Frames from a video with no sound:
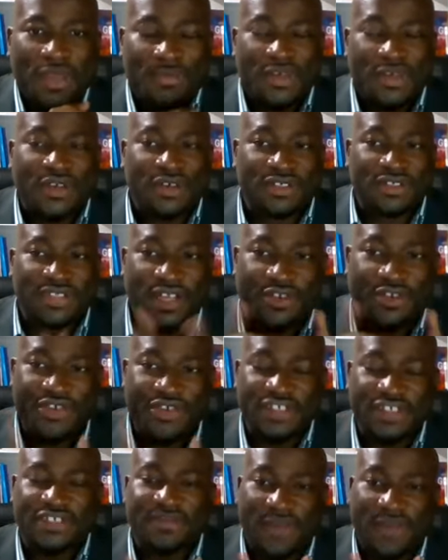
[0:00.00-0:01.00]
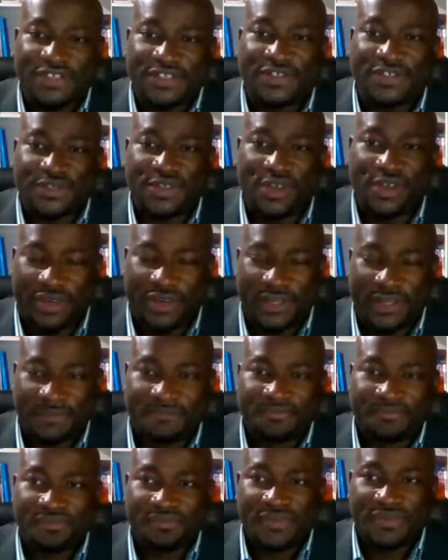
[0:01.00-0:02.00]
Because the Christmas story
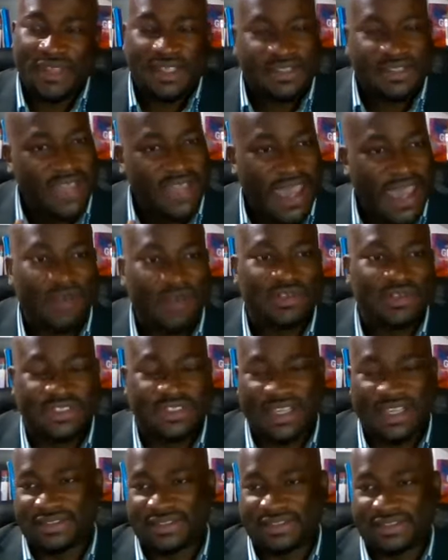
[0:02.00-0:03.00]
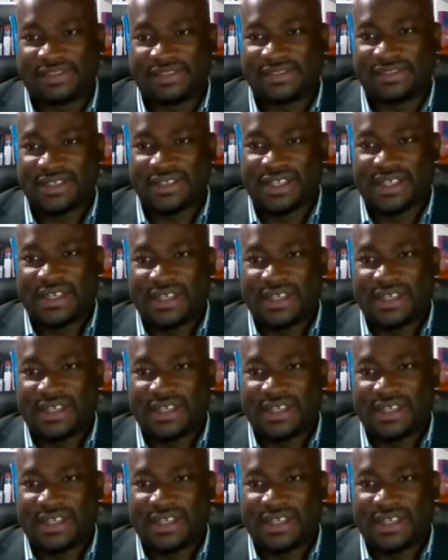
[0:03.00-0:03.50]
tells us